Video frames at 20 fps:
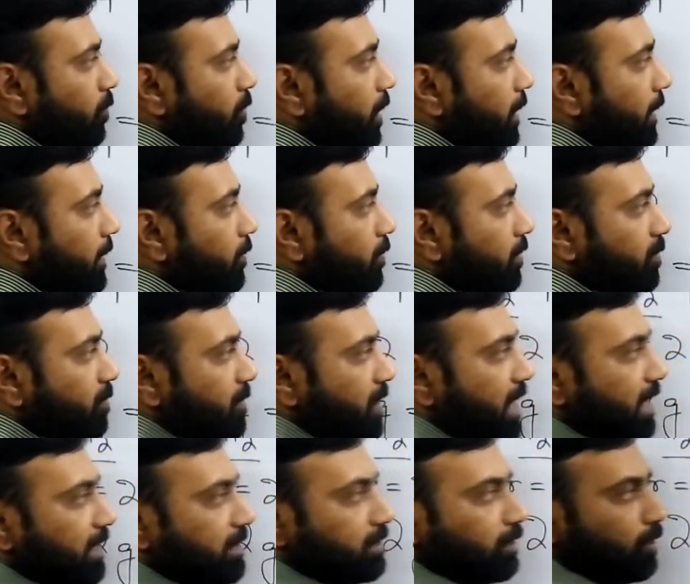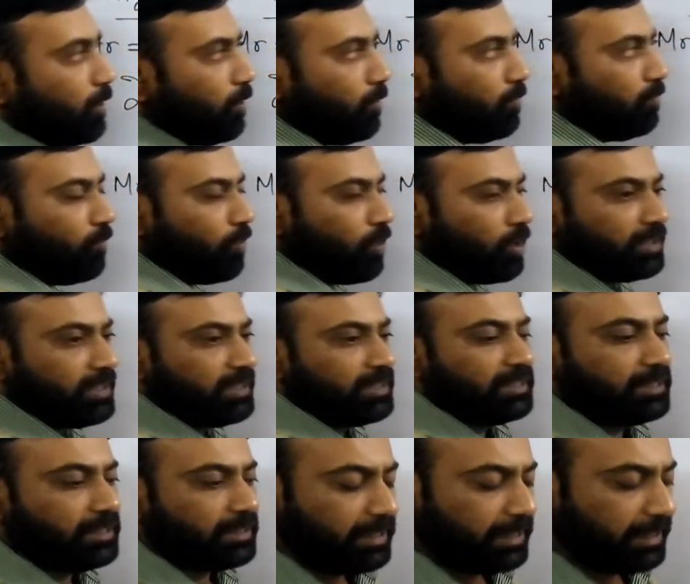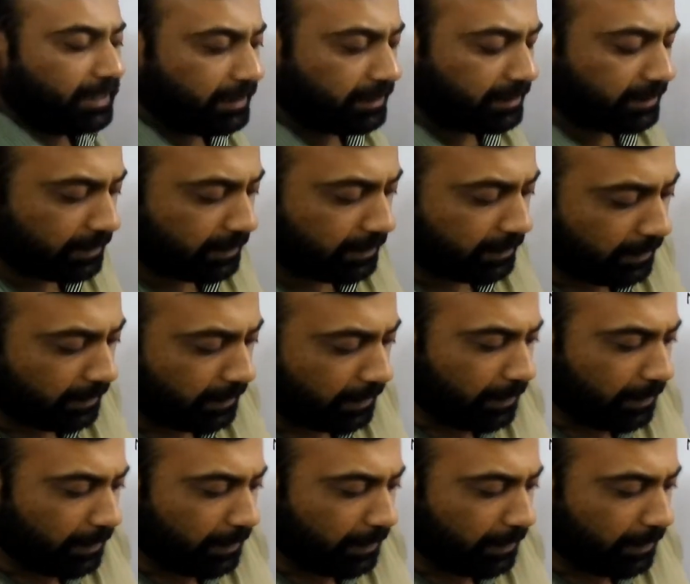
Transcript: Molecular mass of water is